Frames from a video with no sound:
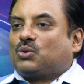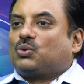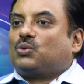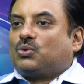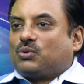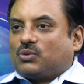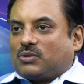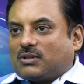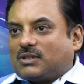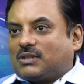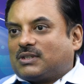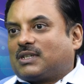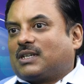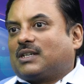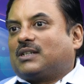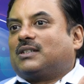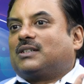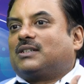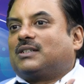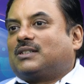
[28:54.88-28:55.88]
to
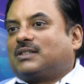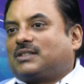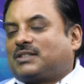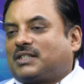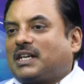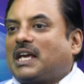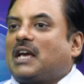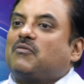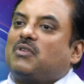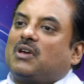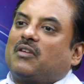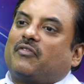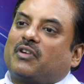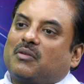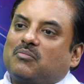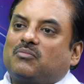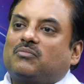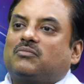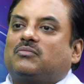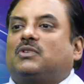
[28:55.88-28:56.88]
stay away
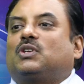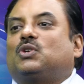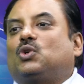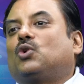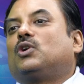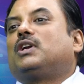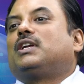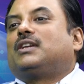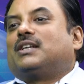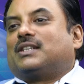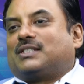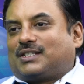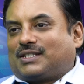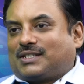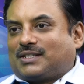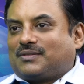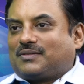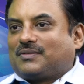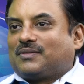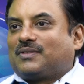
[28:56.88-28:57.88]
from
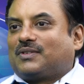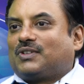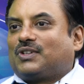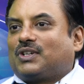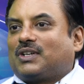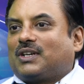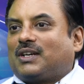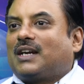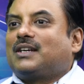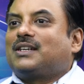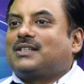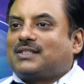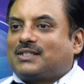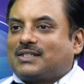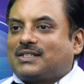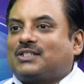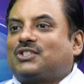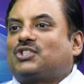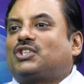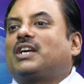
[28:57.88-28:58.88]
loneliness. Let
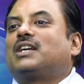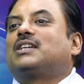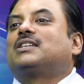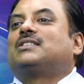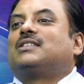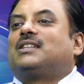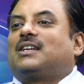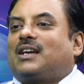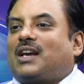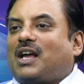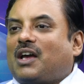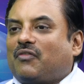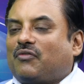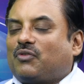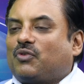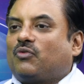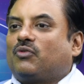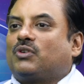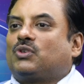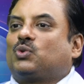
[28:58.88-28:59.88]
us share their life
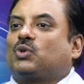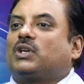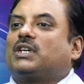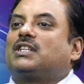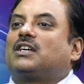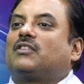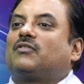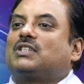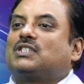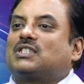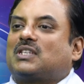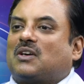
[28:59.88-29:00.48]
together with